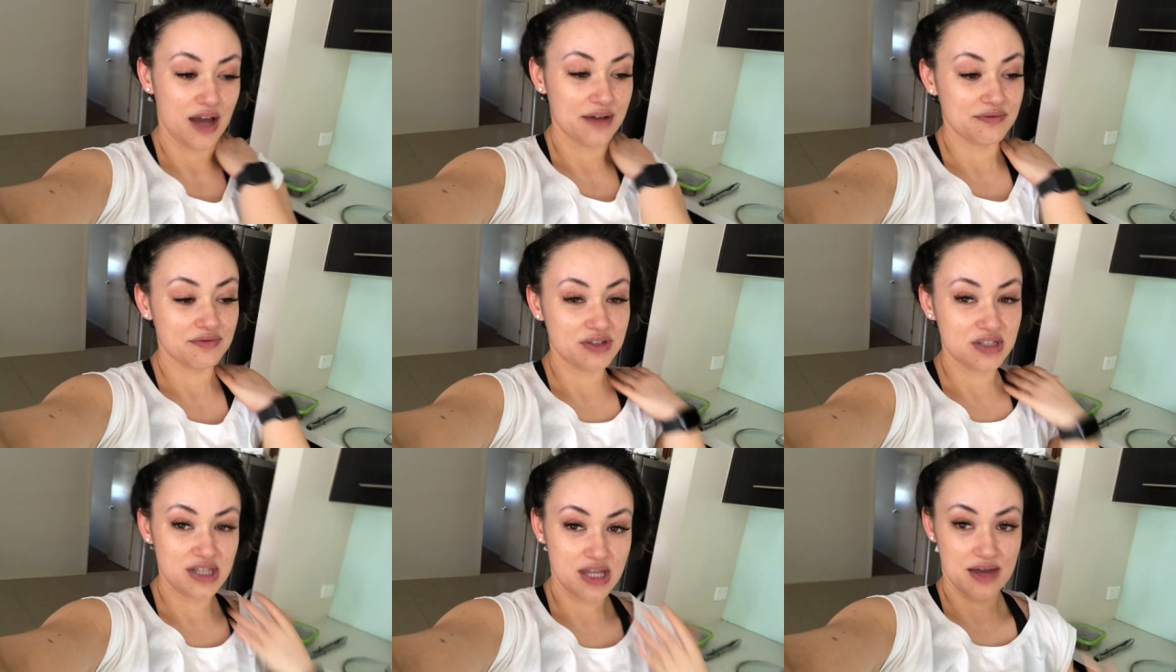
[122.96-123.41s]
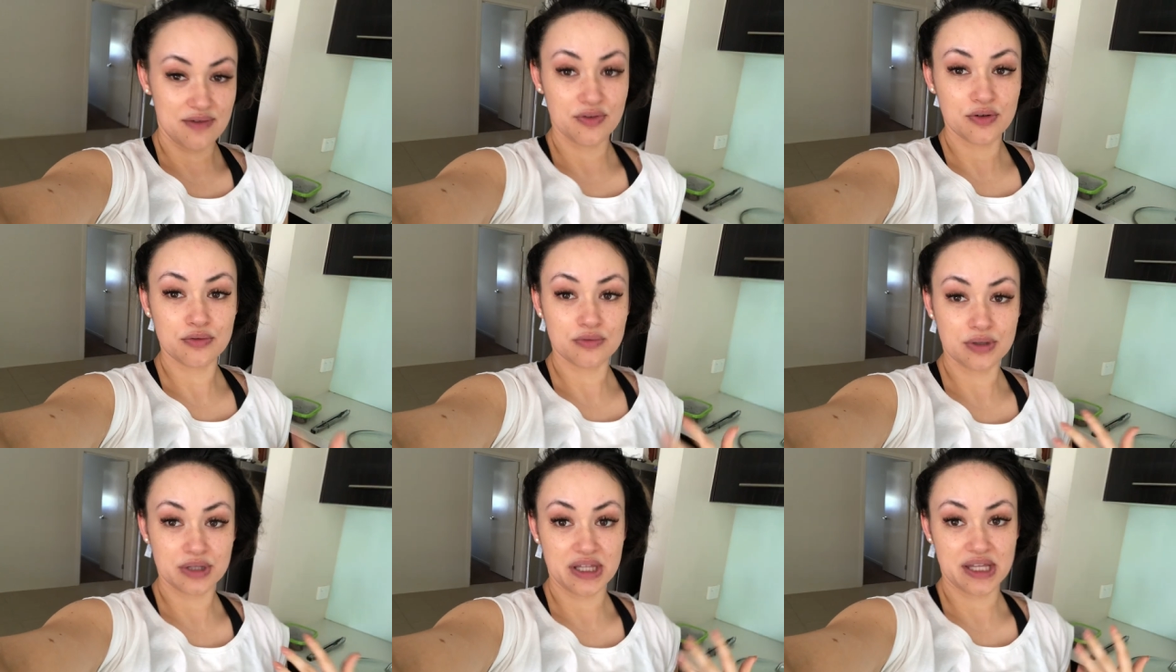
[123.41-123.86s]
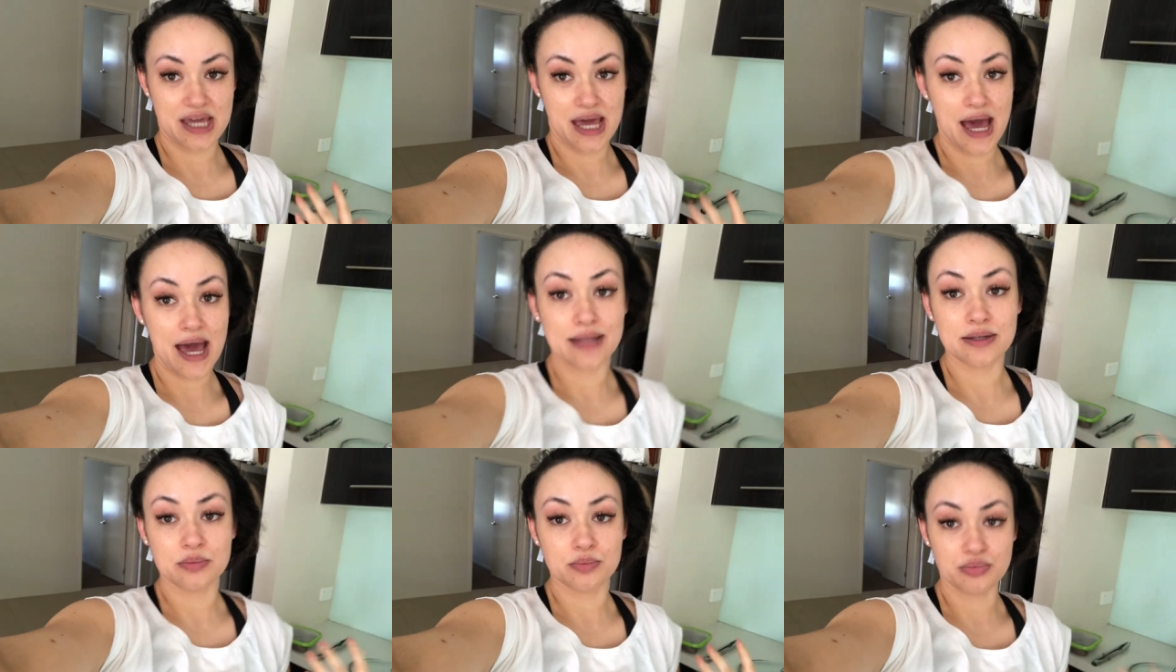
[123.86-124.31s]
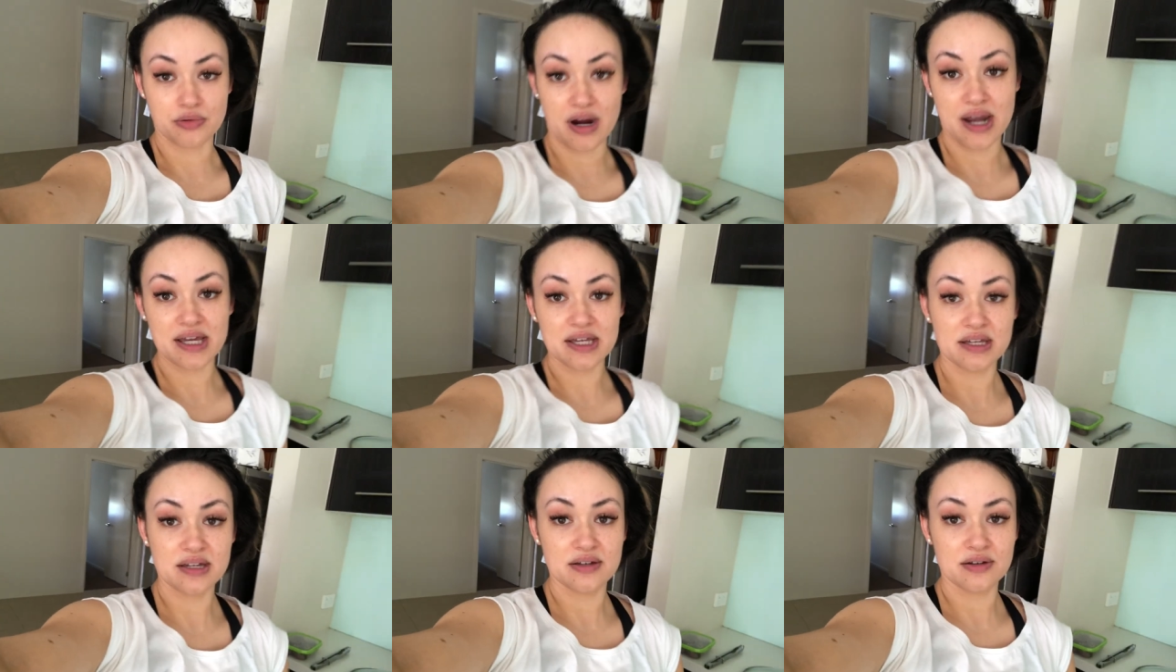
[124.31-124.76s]
I've never really had a
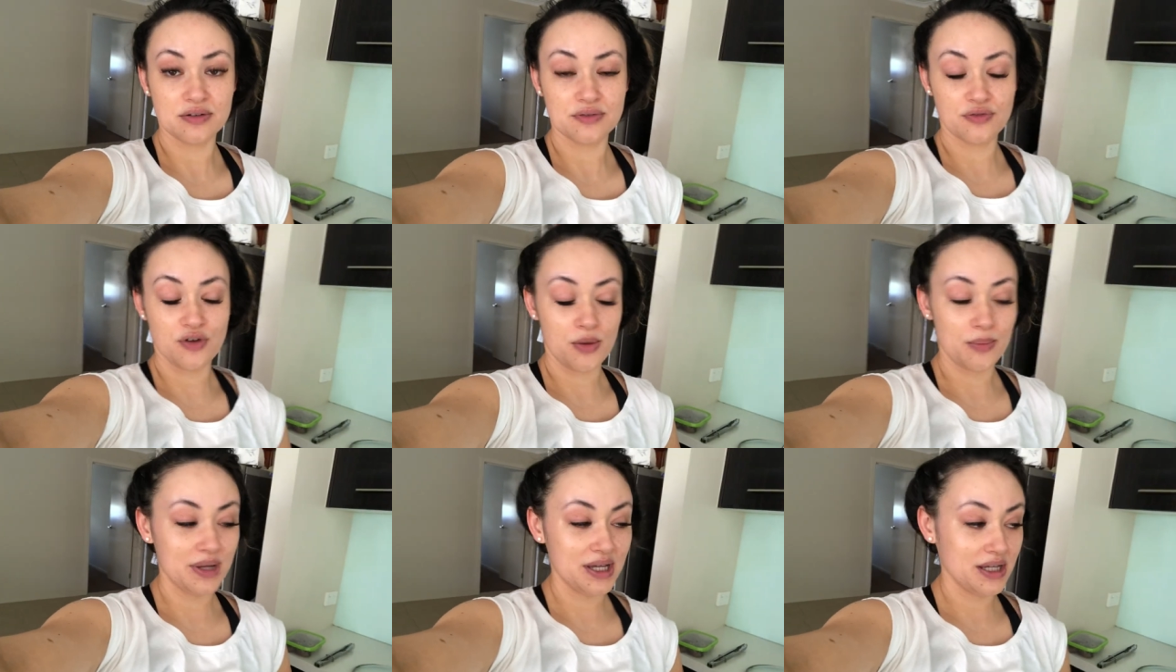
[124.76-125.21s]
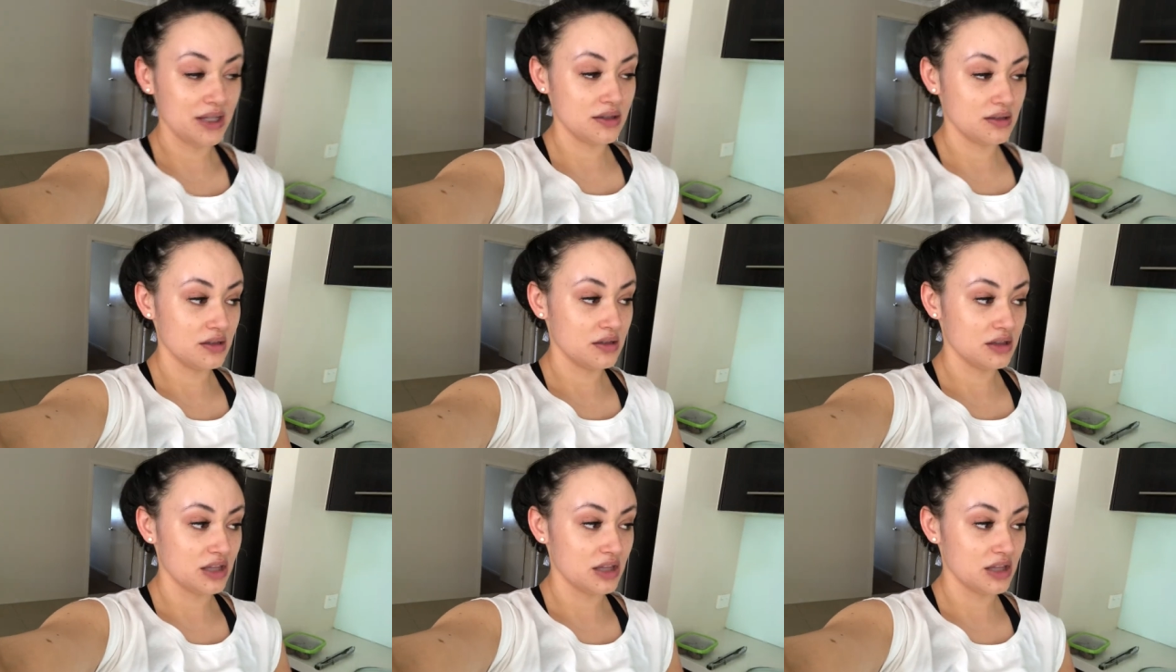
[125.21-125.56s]
break from it.